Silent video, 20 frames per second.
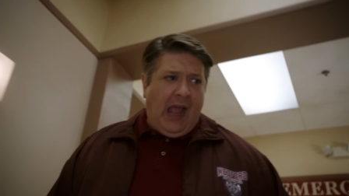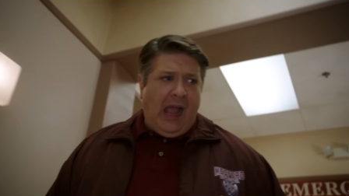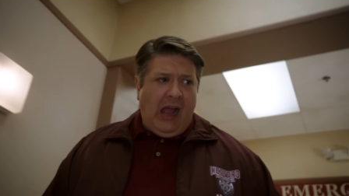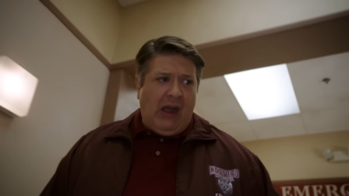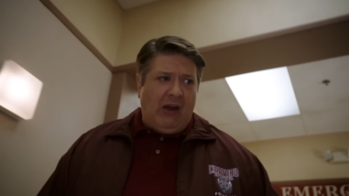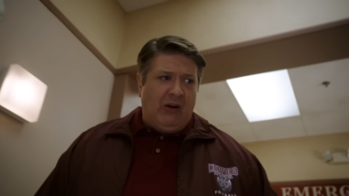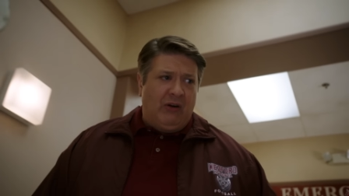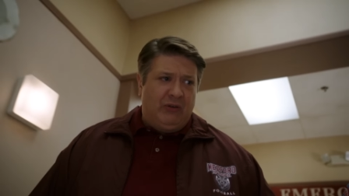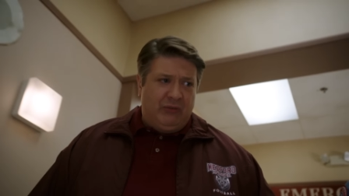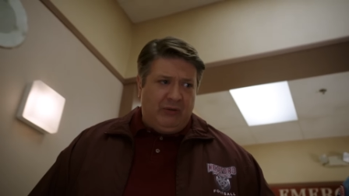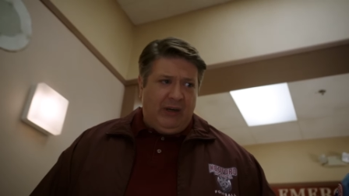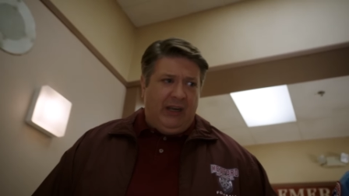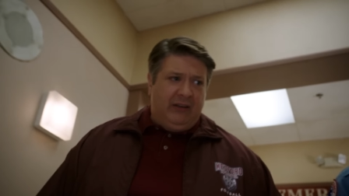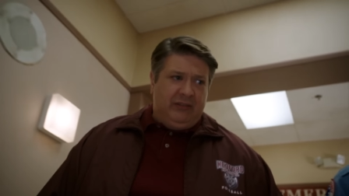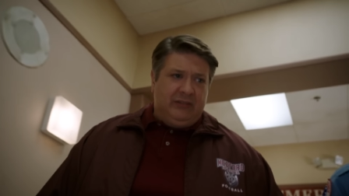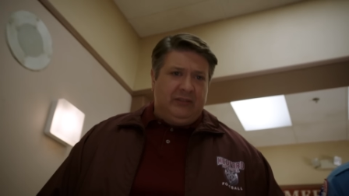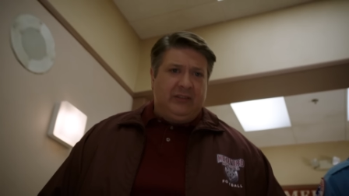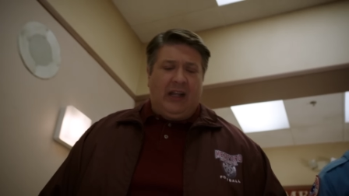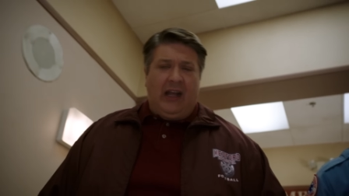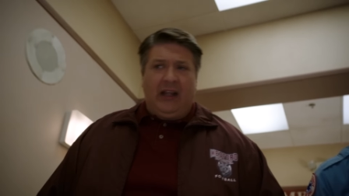Oh, well,
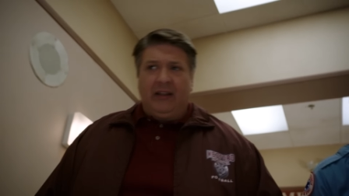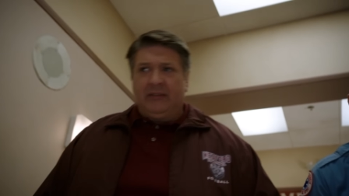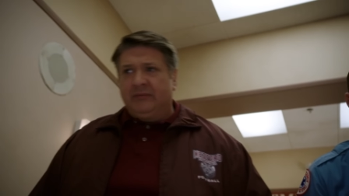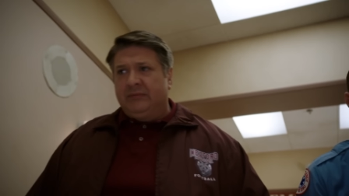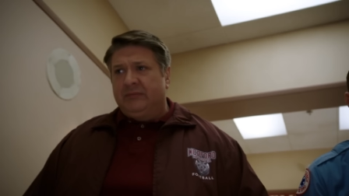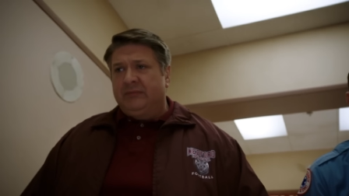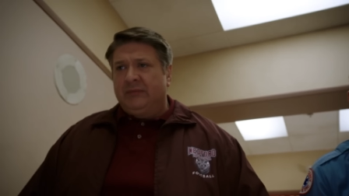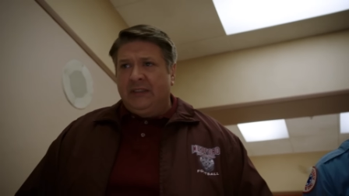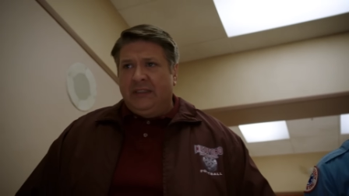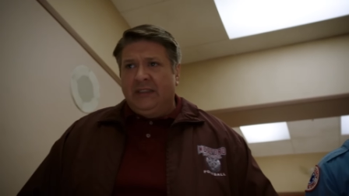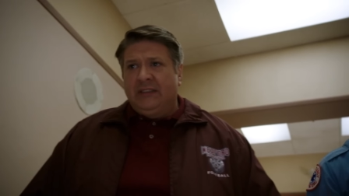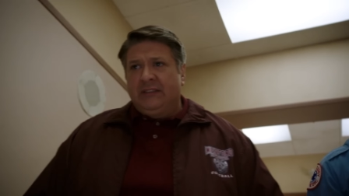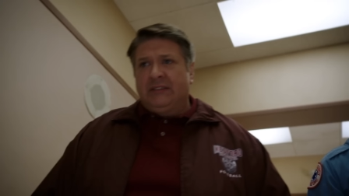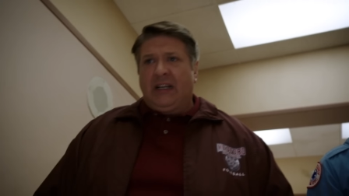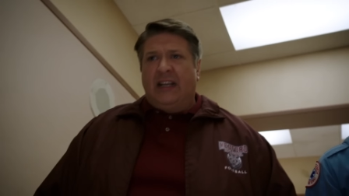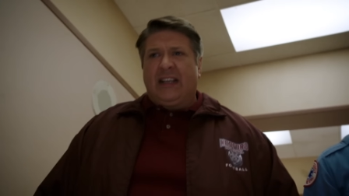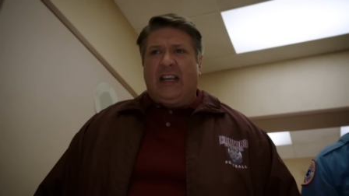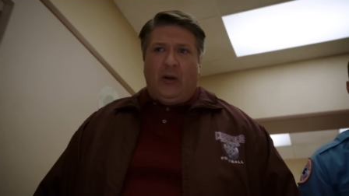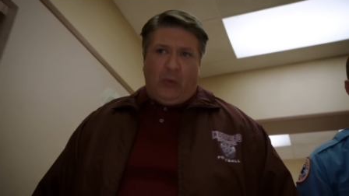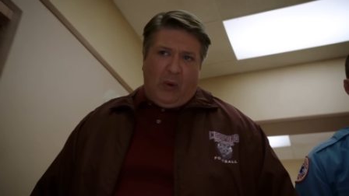
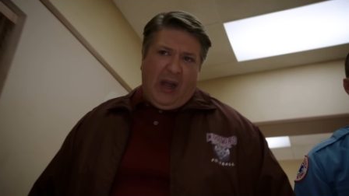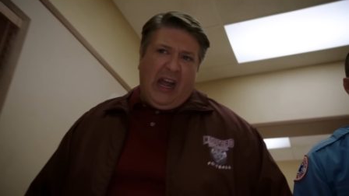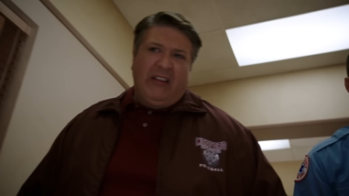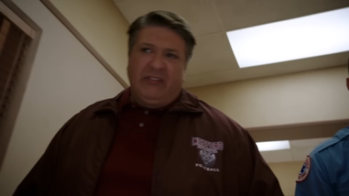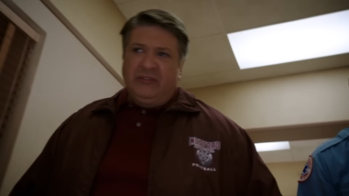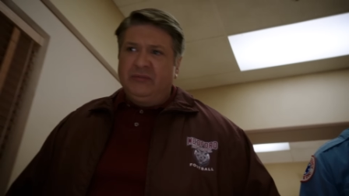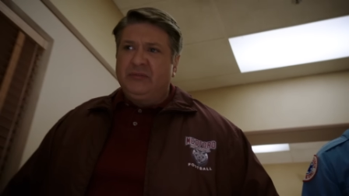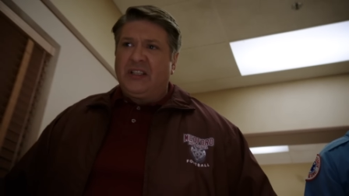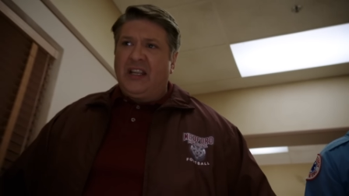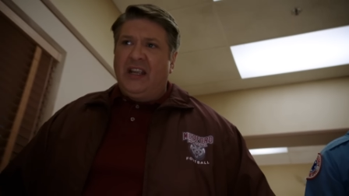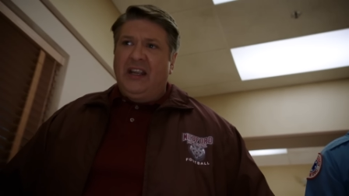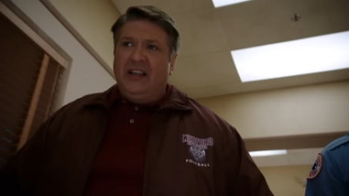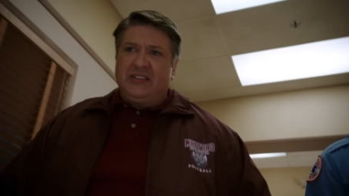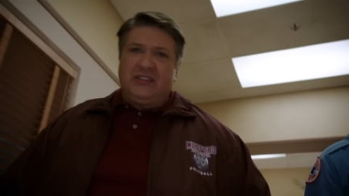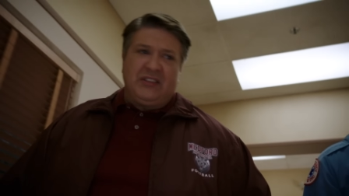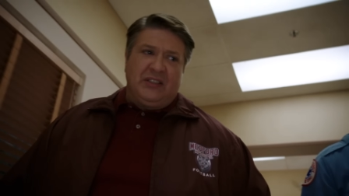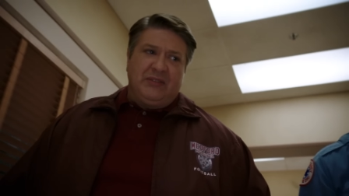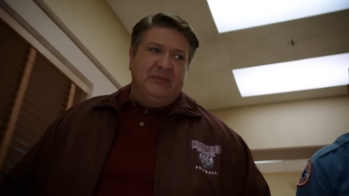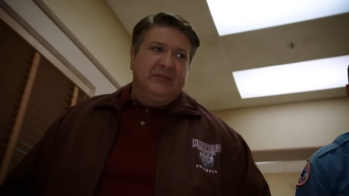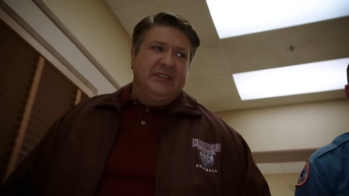I, I got a wife,
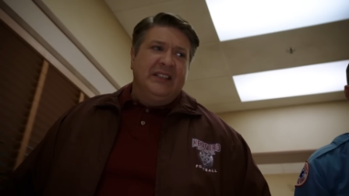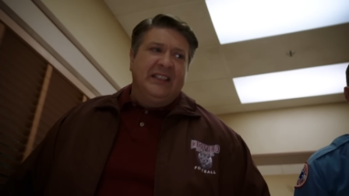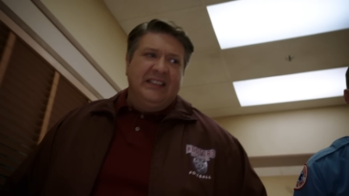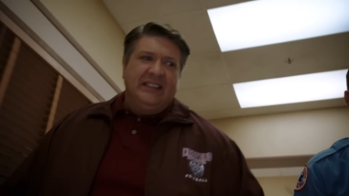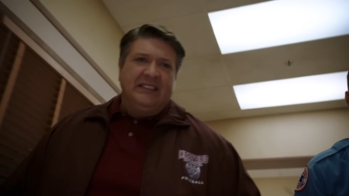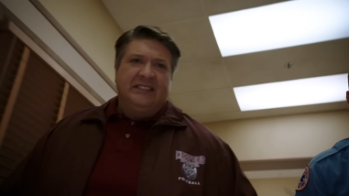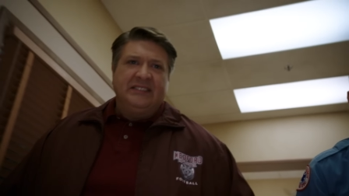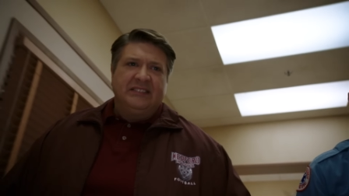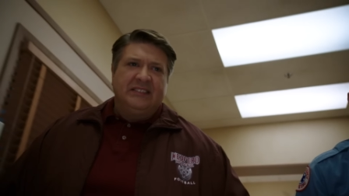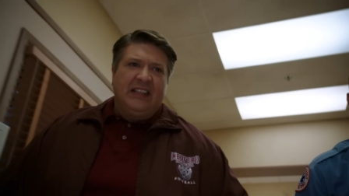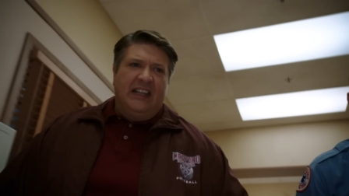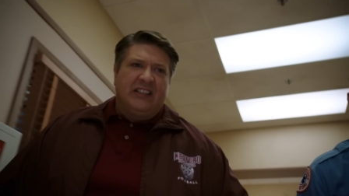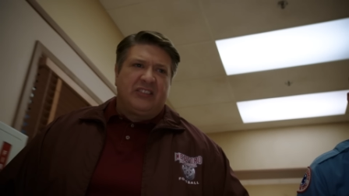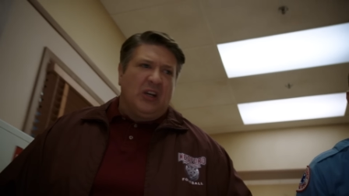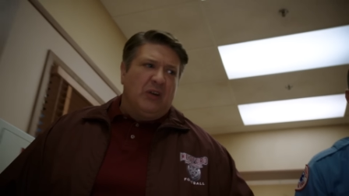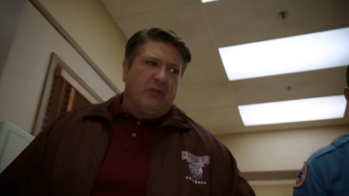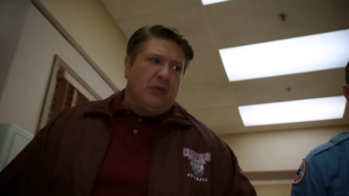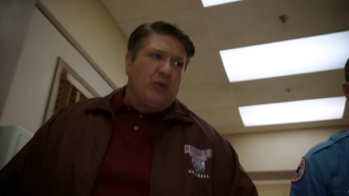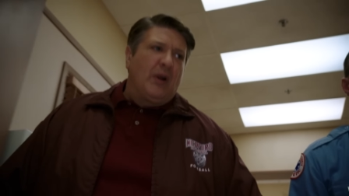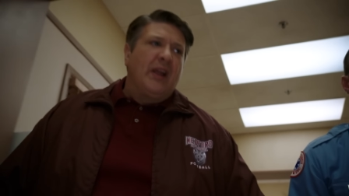kids. It's
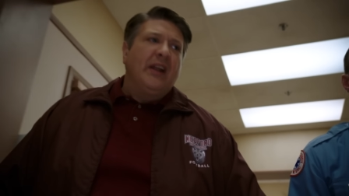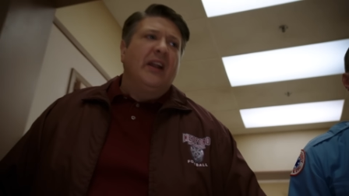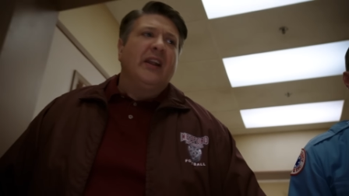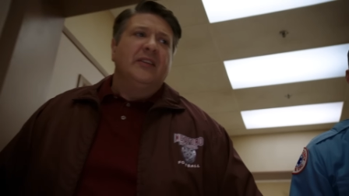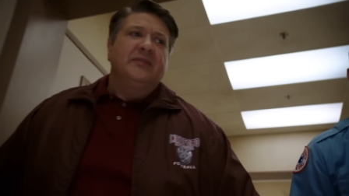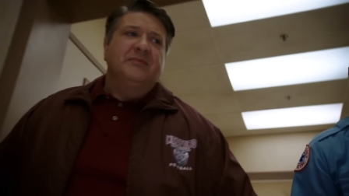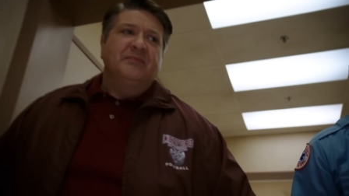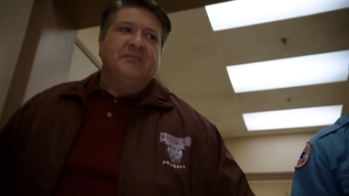overrated